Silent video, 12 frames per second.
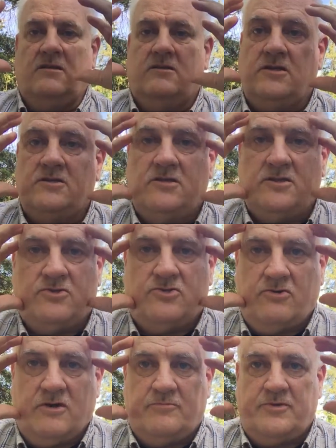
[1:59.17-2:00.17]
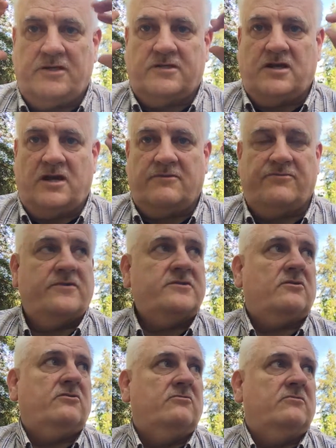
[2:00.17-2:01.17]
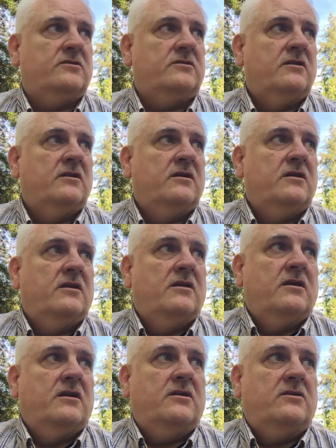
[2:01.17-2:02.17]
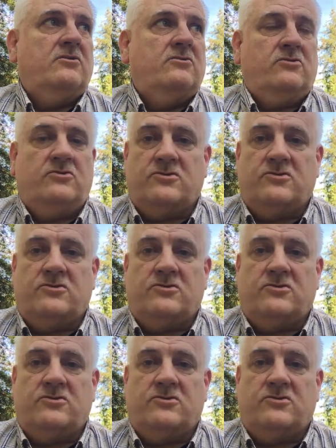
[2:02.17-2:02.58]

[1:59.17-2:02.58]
the trip is not a physical one. You